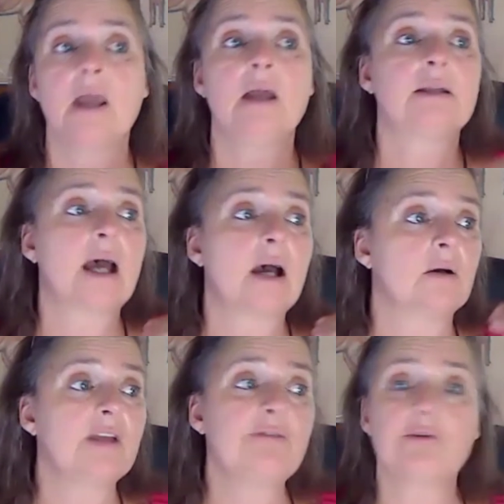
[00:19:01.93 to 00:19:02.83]
Now,
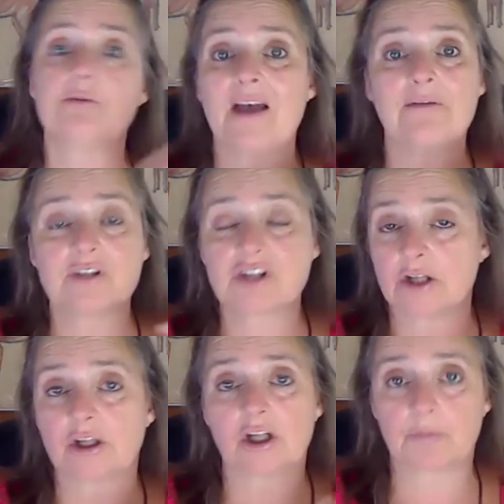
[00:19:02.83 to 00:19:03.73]
if you've ever
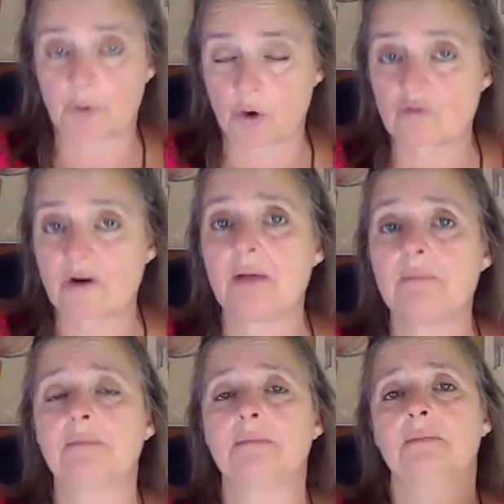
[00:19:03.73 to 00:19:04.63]
done another program
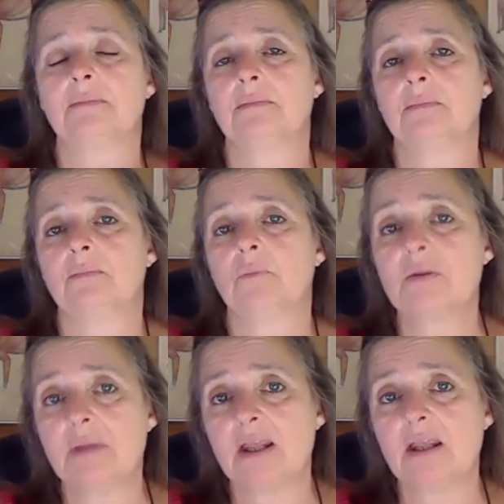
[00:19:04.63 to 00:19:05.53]
with
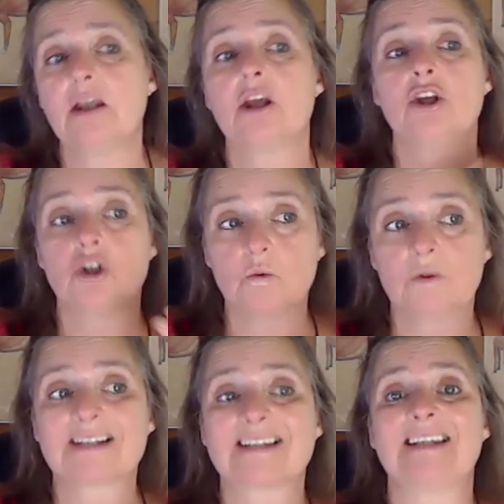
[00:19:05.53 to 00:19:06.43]
me, you
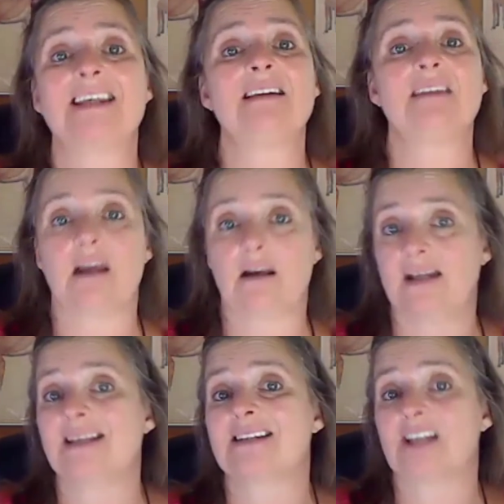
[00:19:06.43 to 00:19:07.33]
will see there
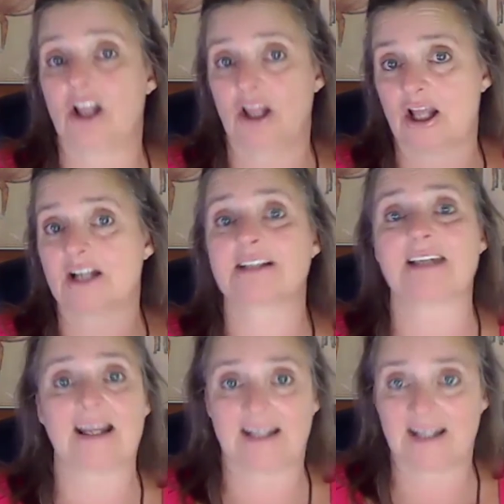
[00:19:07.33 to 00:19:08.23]
is a lot
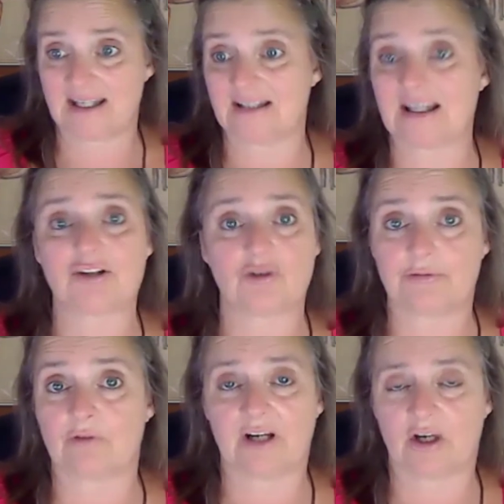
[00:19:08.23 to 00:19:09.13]
that you've
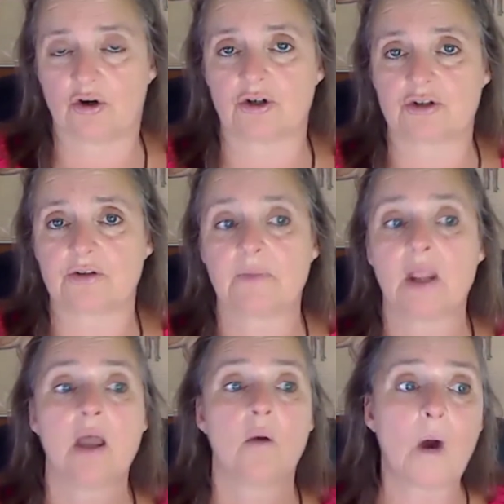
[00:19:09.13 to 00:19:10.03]
already heard.
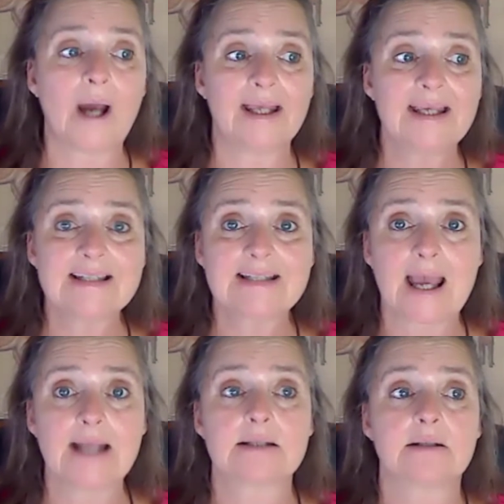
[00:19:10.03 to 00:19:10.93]
Why is
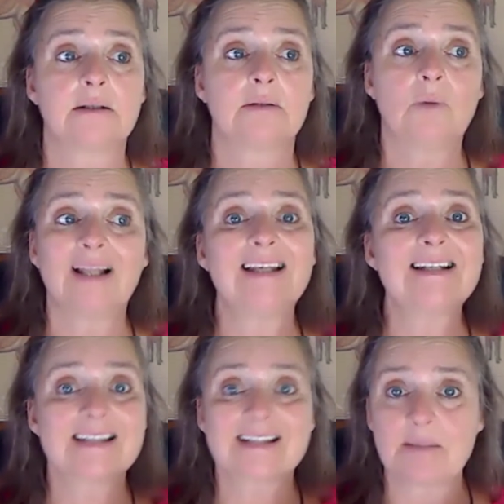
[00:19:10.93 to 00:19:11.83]
that? Well,
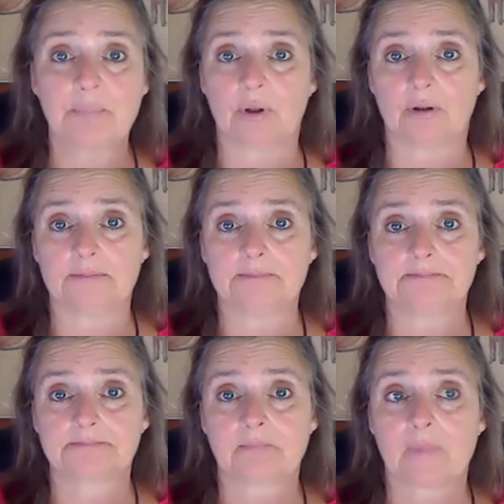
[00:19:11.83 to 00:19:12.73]
it's simple.
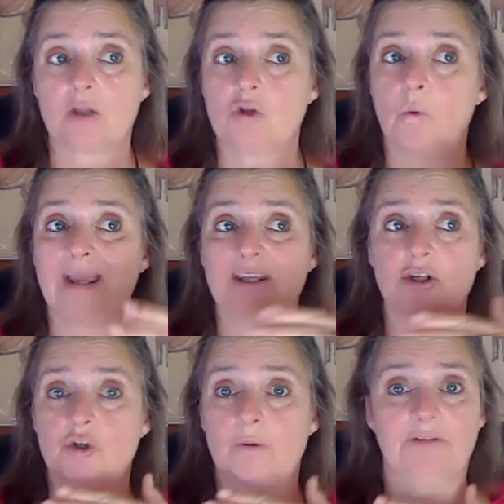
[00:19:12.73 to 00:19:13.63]
The way you
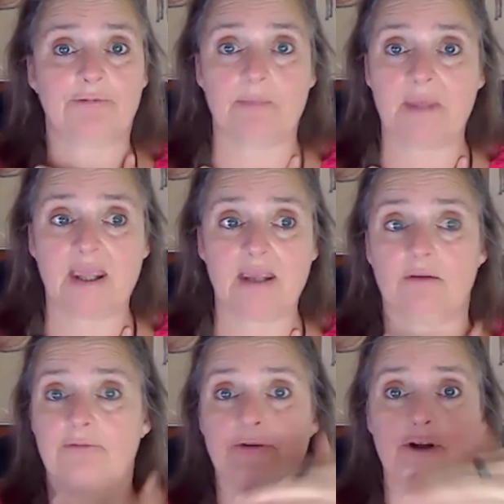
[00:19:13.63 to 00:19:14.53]
do it for me,
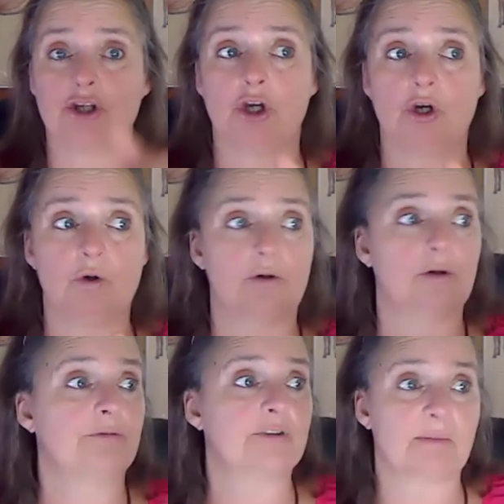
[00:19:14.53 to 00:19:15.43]
for you,
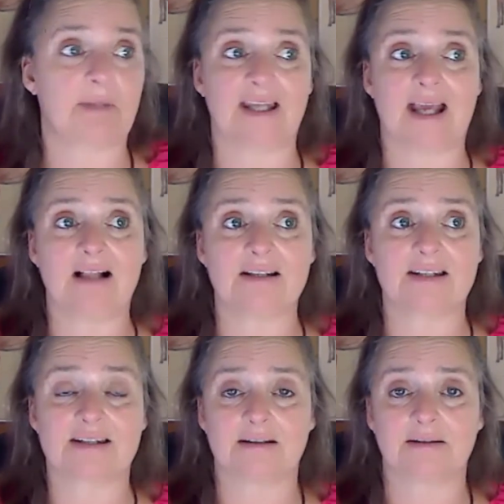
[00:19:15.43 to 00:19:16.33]
for somebody else,